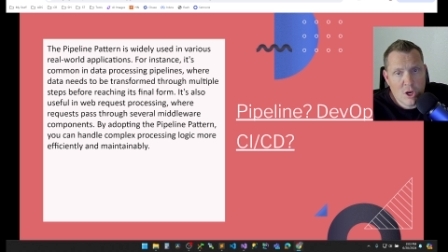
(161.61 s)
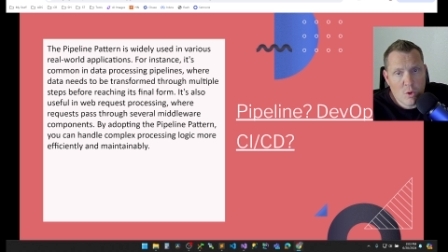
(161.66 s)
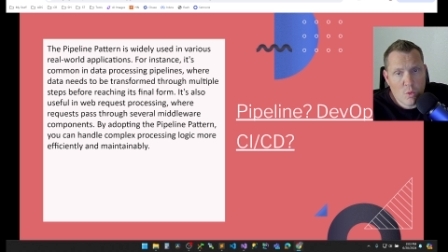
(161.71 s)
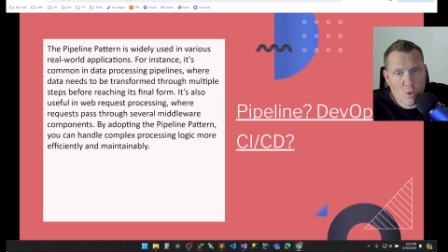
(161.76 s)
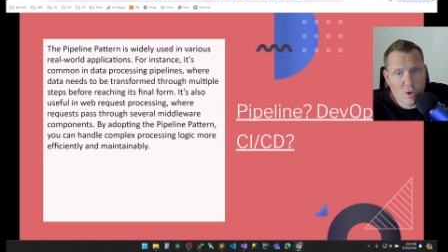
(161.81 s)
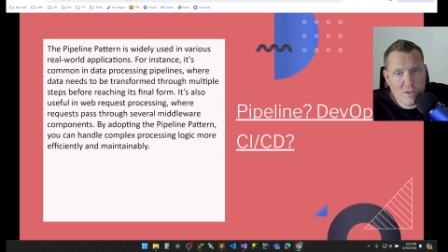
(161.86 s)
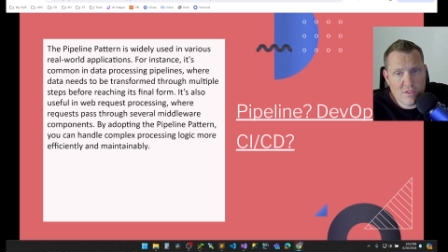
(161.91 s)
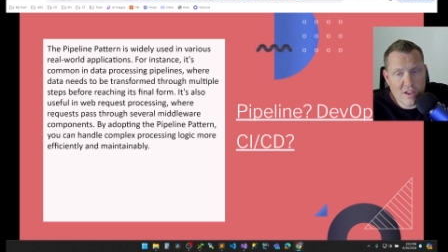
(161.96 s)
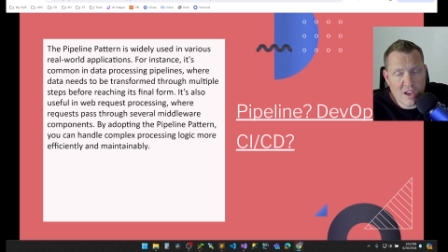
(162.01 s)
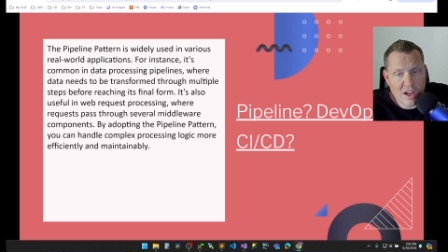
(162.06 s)

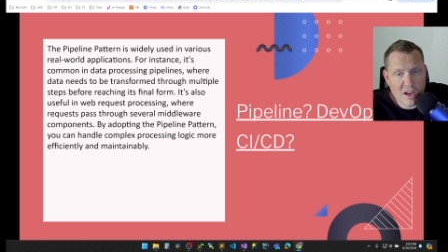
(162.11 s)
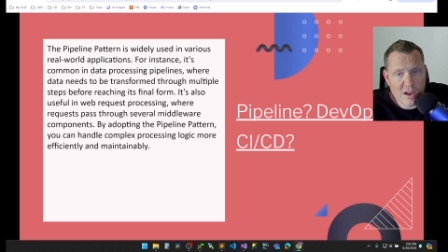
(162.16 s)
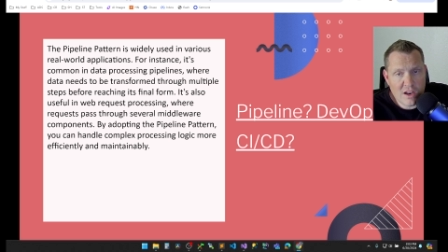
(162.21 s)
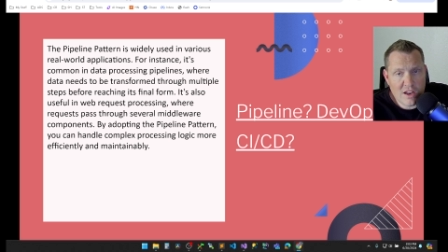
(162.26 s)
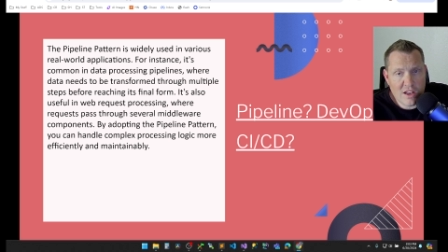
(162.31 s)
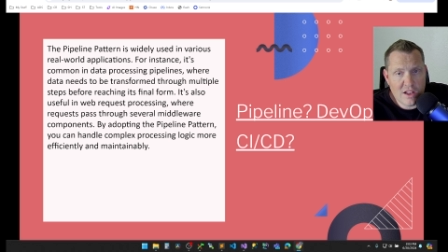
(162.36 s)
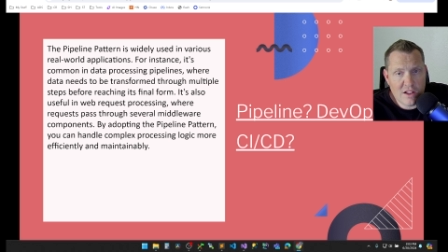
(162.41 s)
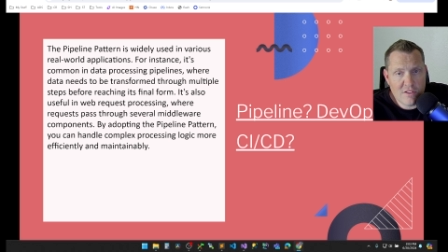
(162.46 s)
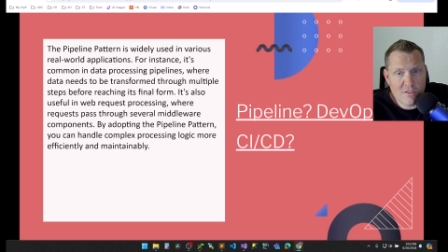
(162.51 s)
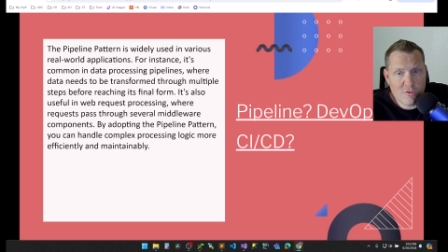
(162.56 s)
where data
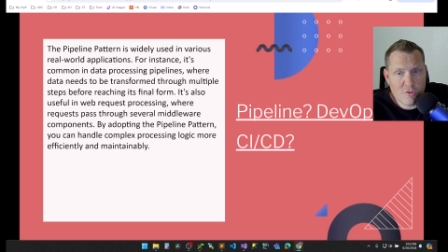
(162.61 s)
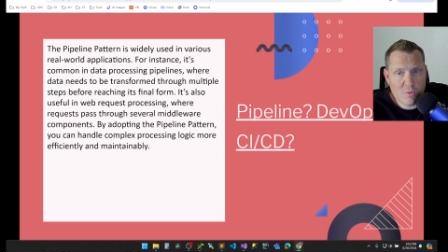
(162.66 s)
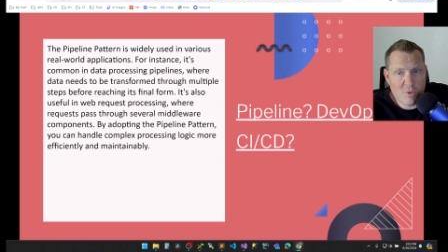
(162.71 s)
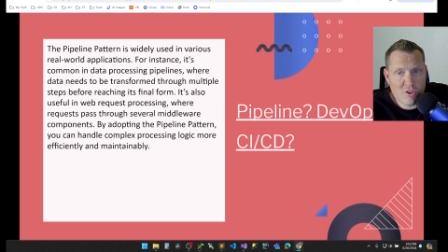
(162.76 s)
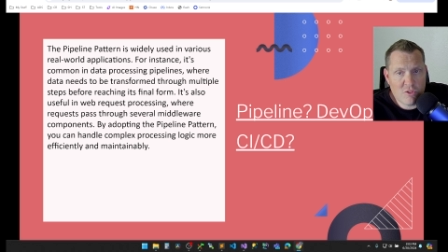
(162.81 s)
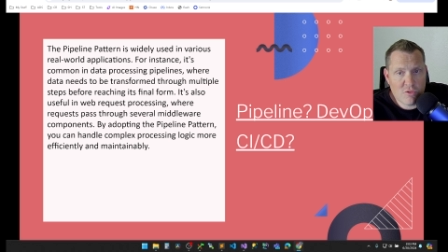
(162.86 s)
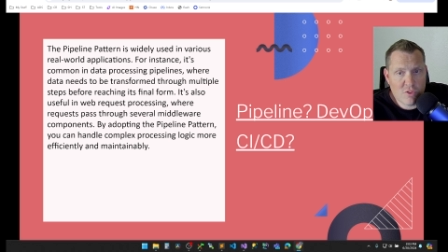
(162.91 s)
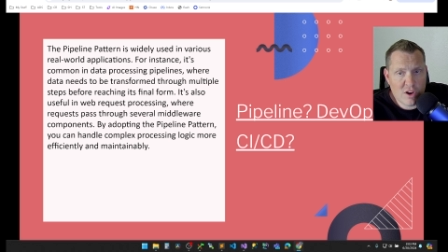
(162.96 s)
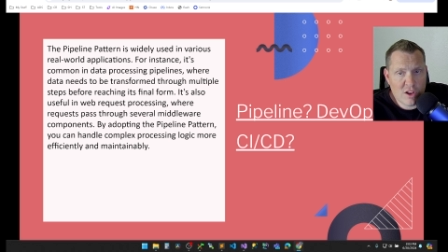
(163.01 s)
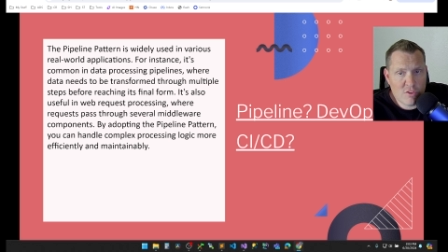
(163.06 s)
needs to be
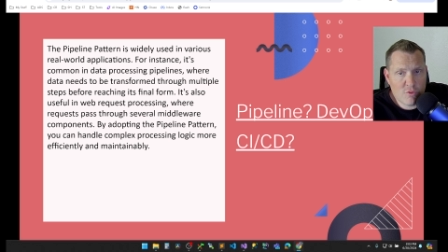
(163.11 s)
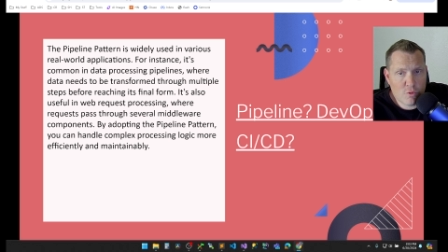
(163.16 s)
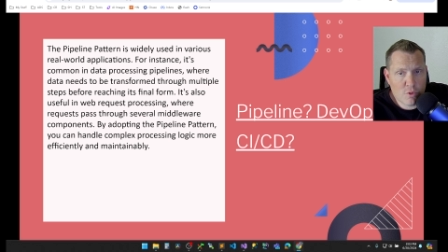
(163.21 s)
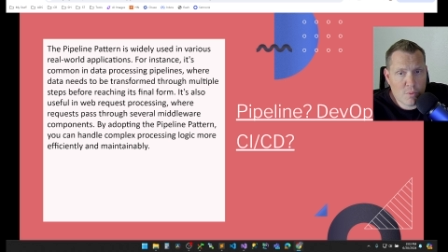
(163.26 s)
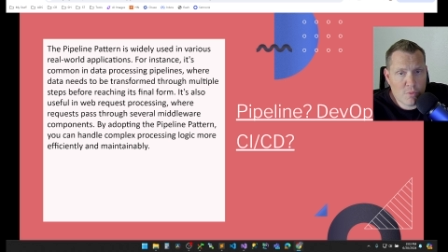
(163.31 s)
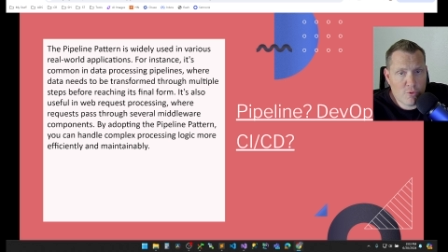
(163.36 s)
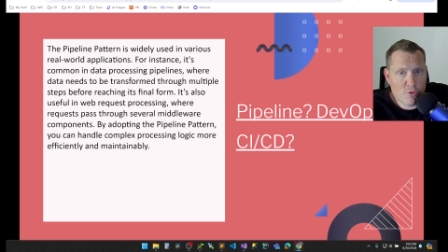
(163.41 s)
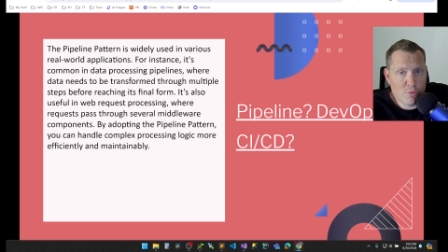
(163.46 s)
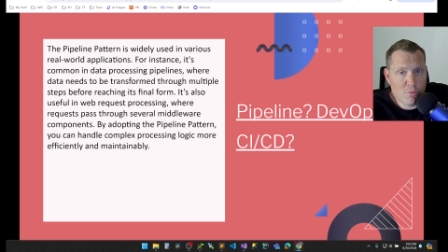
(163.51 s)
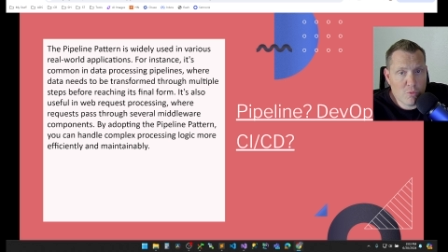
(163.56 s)

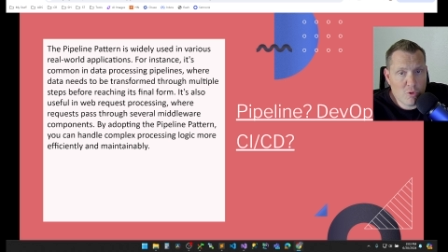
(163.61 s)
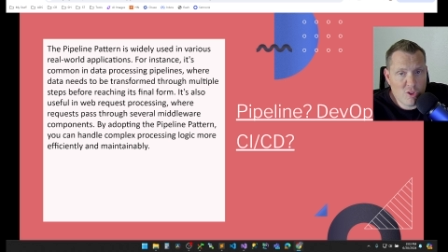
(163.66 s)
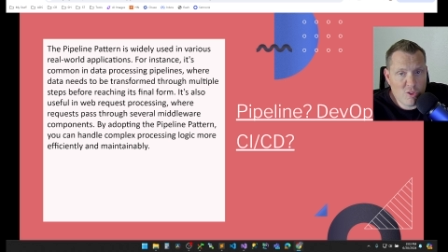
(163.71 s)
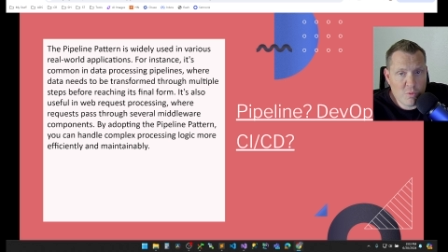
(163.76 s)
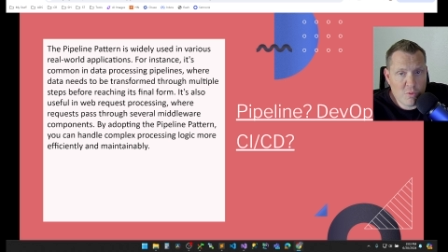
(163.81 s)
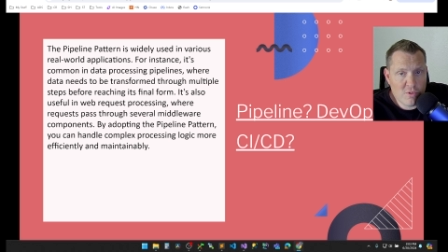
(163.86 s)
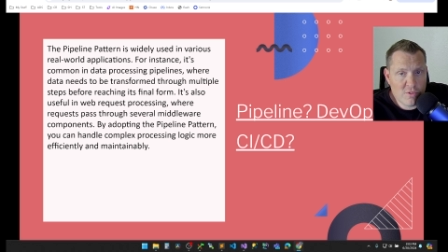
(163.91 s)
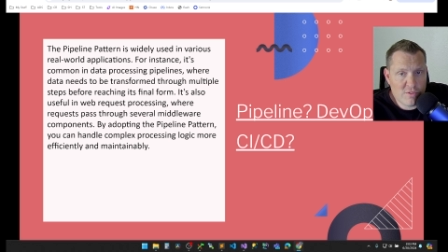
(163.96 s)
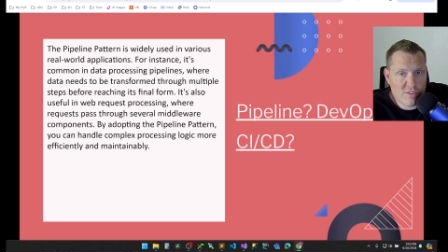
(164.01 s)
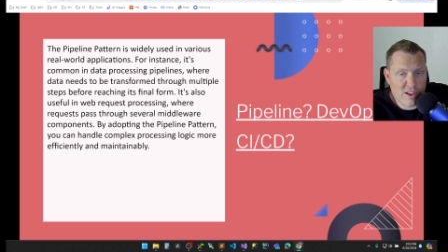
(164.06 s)
transformed through
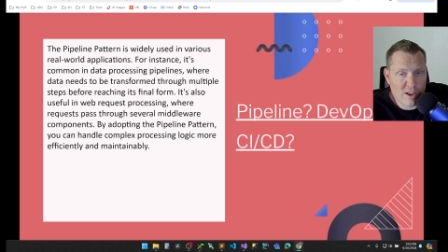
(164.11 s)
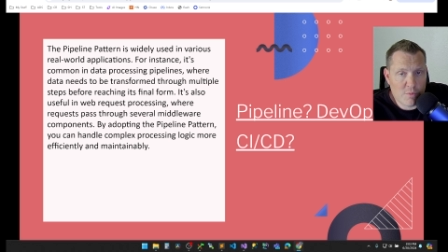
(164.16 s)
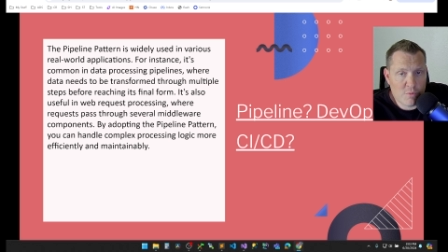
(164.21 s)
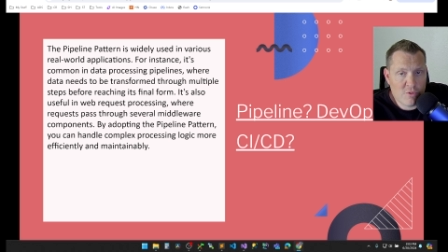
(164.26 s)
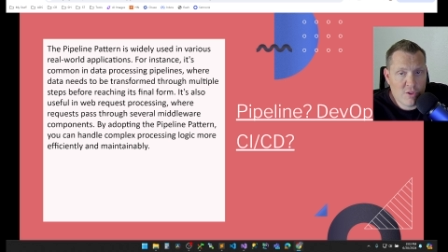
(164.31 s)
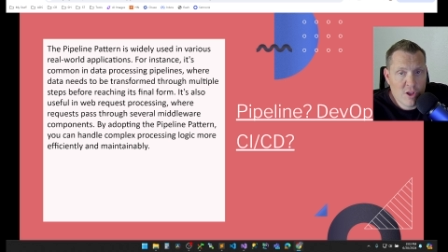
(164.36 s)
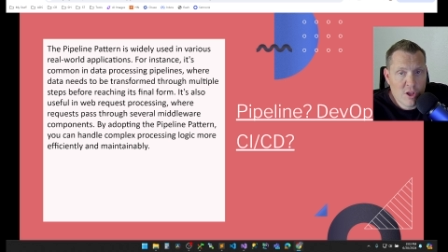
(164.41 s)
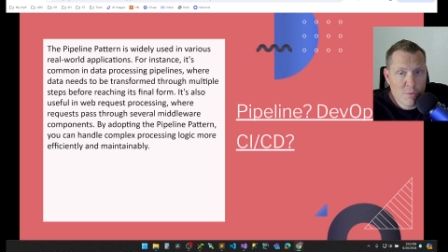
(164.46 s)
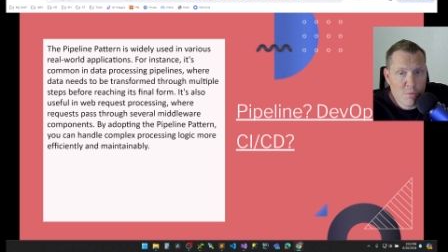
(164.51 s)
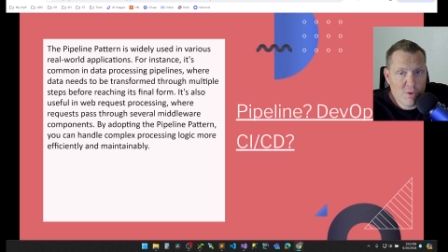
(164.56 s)
multiple steps